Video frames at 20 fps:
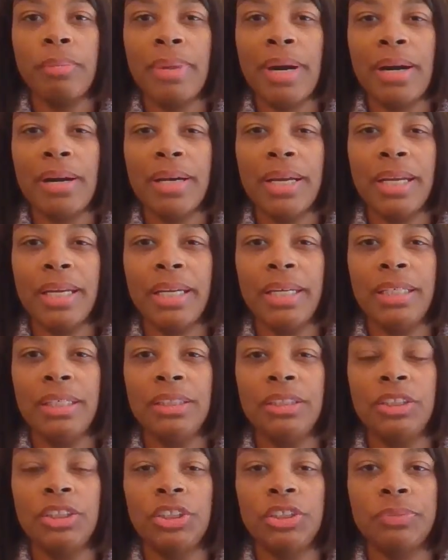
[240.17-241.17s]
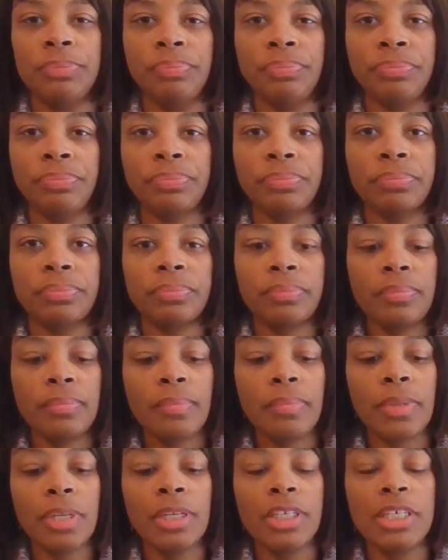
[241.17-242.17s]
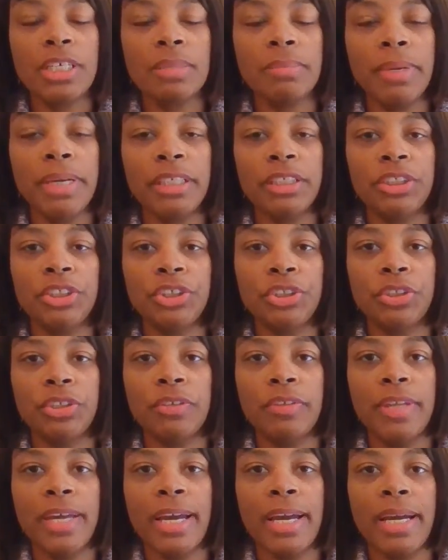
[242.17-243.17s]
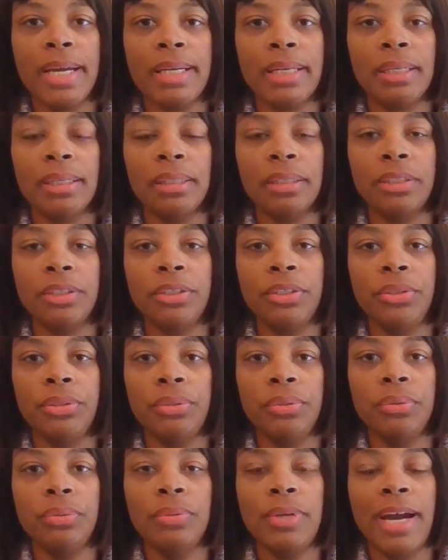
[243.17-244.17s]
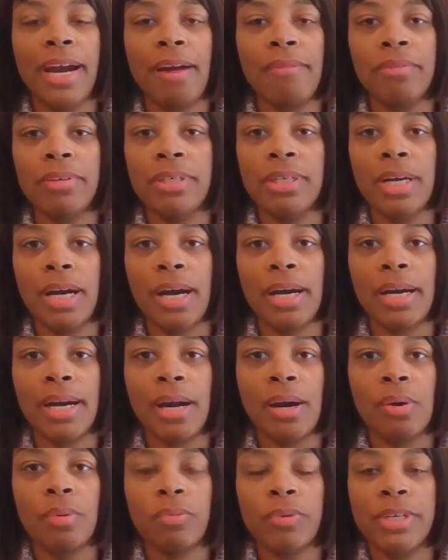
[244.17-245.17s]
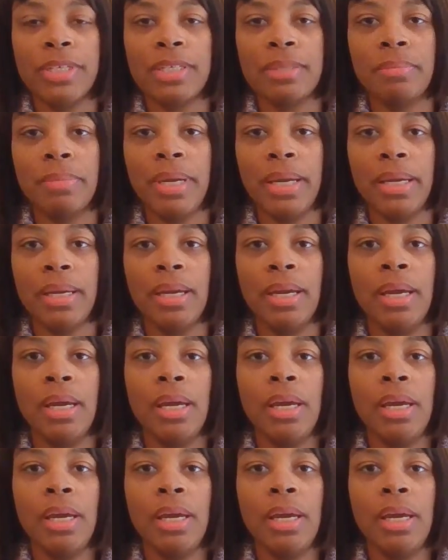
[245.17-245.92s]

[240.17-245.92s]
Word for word: about age. Just make sure that you have a knockout resume.